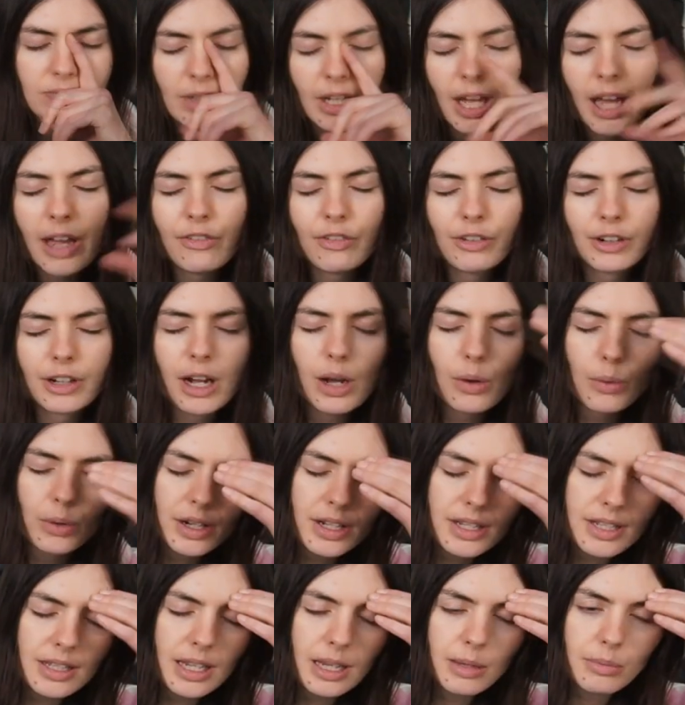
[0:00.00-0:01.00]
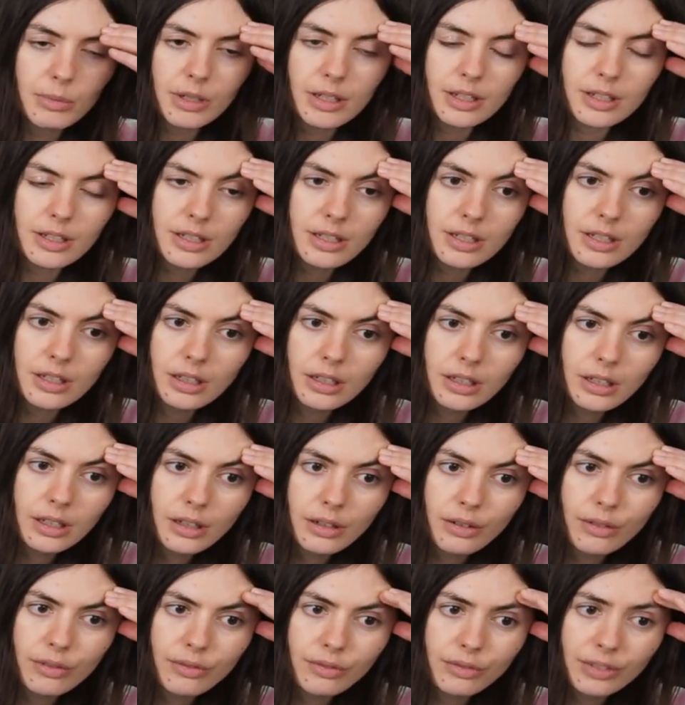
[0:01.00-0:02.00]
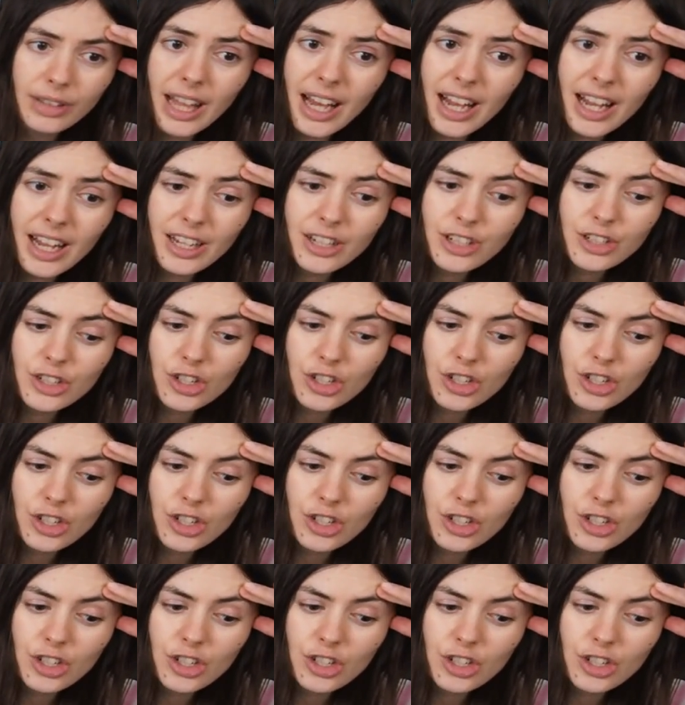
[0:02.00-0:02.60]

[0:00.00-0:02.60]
I forgot what his name is. Flash?